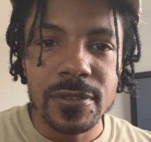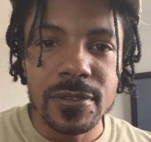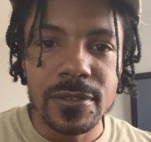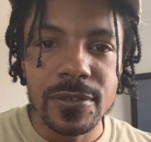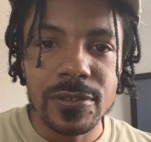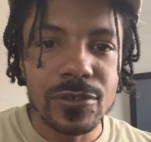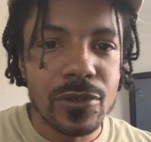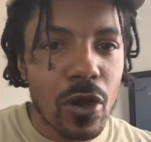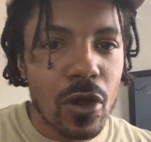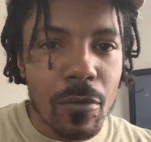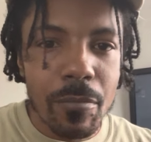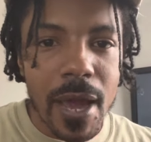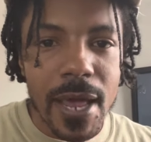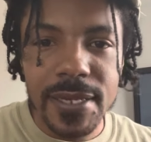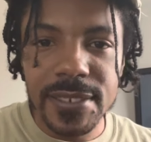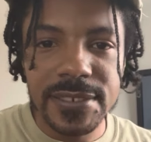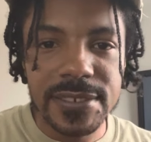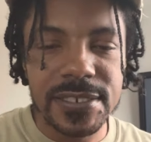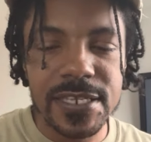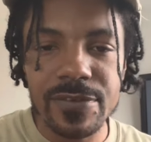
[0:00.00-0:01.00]

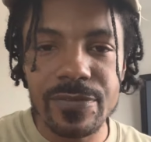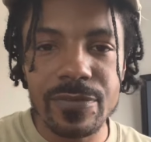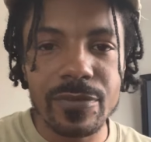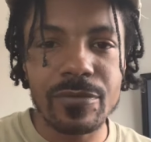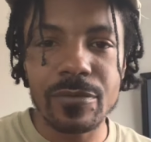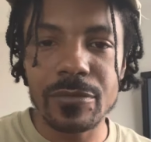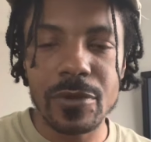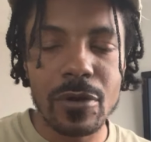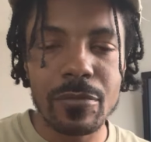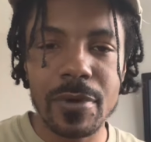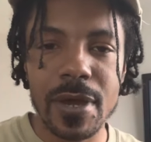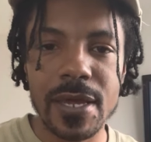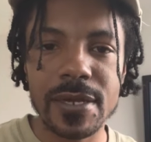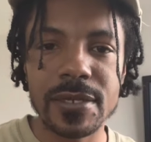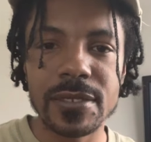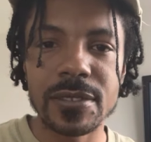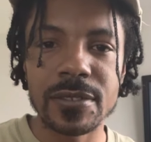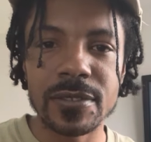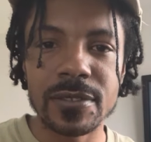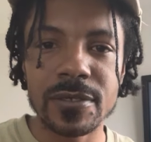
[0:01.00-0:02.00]
Nobody's different from
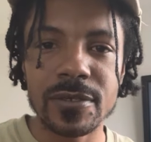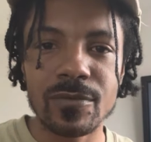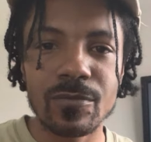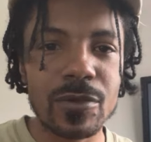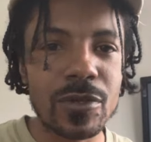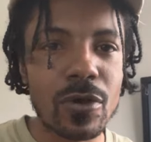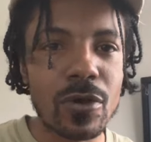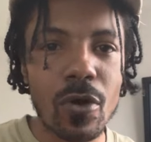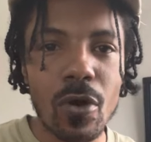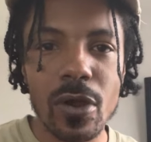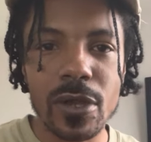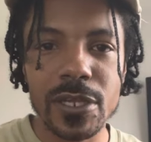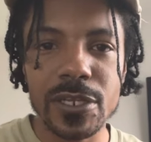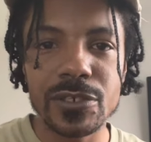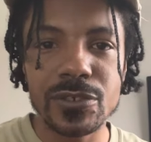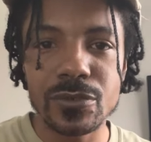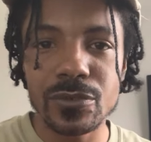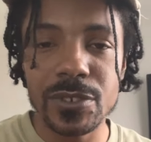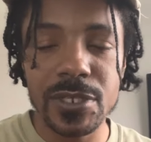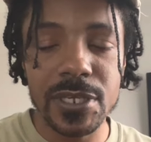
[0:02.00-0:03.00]
nobody. We all can
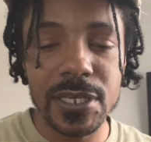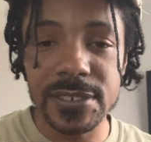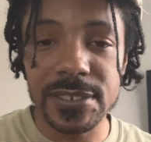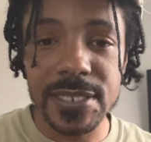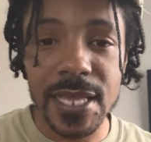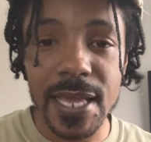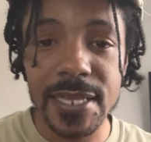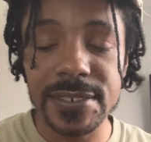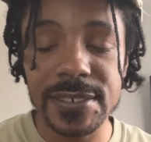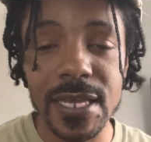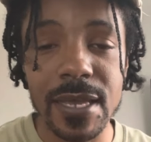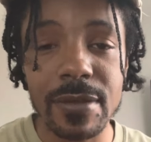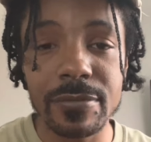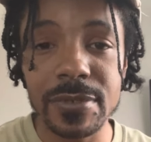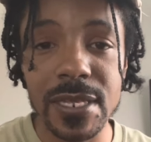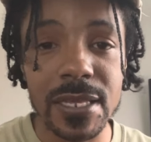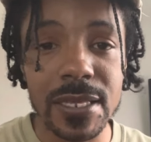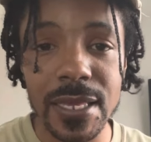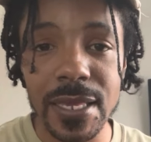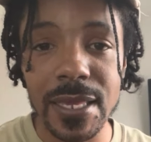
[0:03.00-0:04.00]
do the exact same
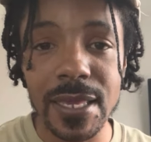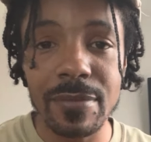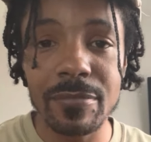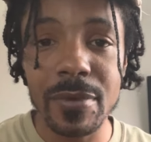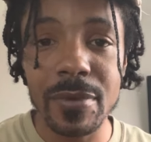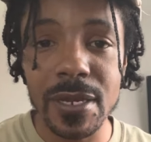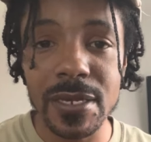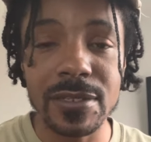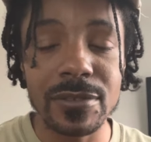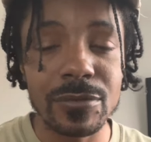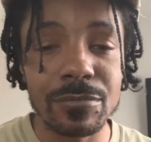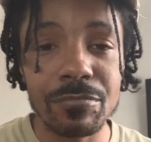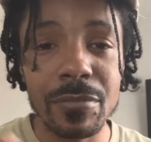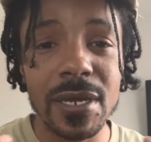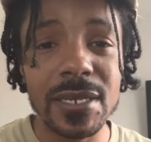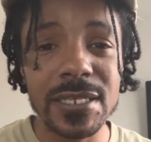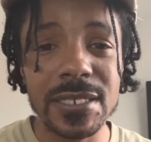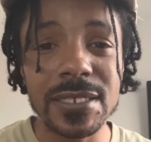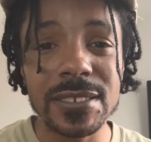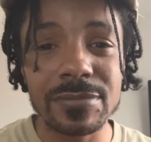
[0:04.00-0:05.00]
thing and get money.
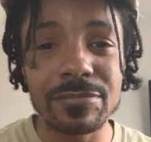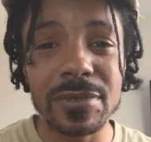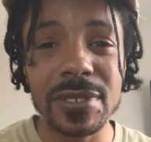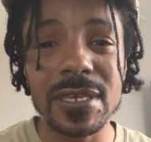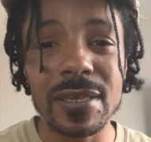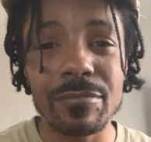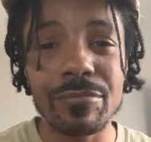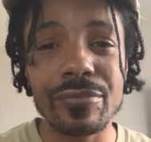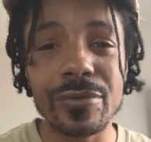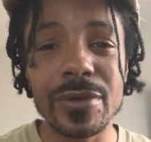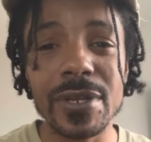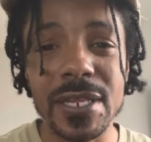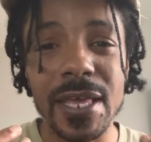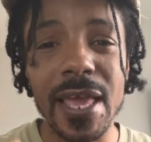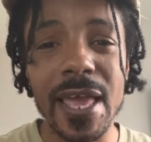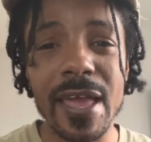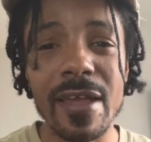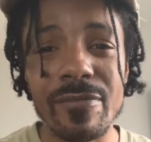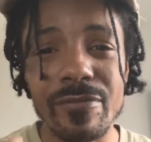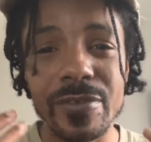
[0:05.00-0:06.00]
Money is being printed
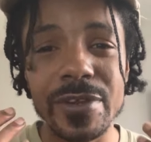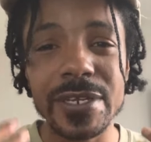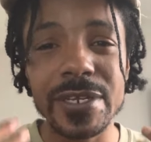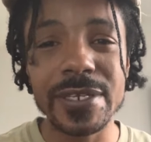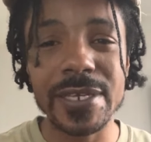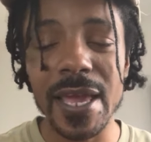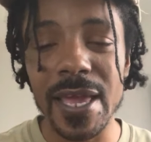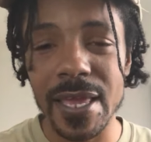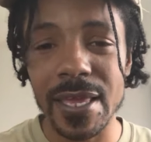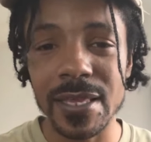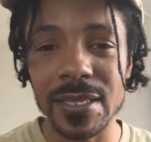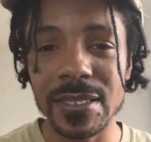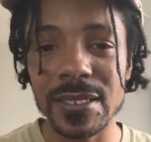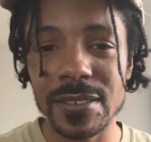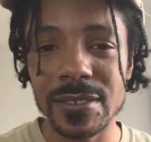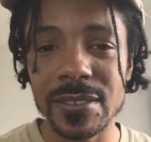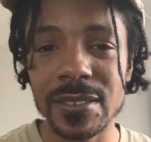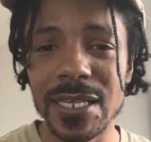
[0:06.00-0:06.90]
every day.